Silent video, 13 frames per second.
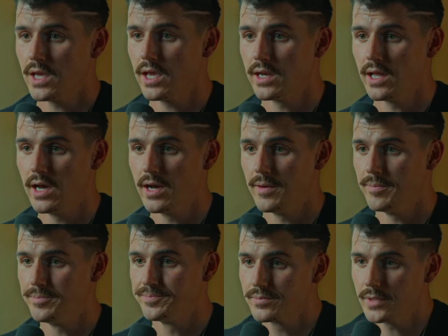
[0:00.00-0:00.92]
And
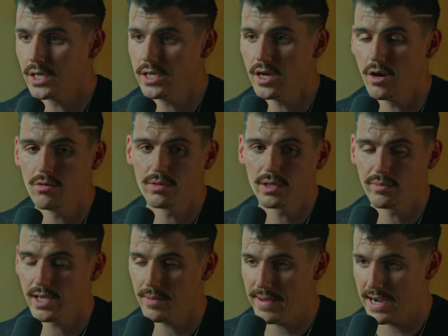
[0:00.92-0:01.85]
um, you know, we,
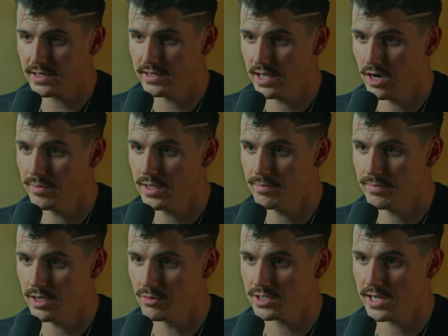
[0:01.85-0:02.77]
we get back to the
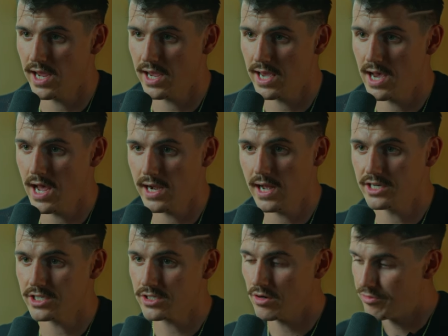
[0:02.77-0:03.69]
Airbnb we're staying at, and I
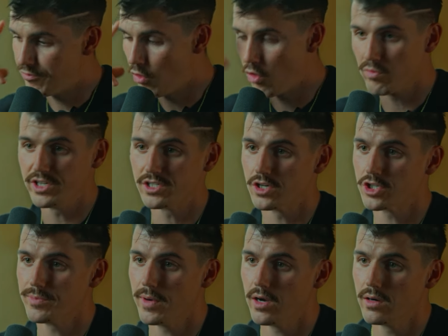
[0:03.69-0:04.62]
just go full
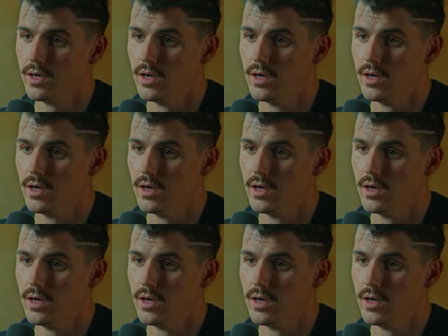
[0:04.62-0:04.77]
research mode,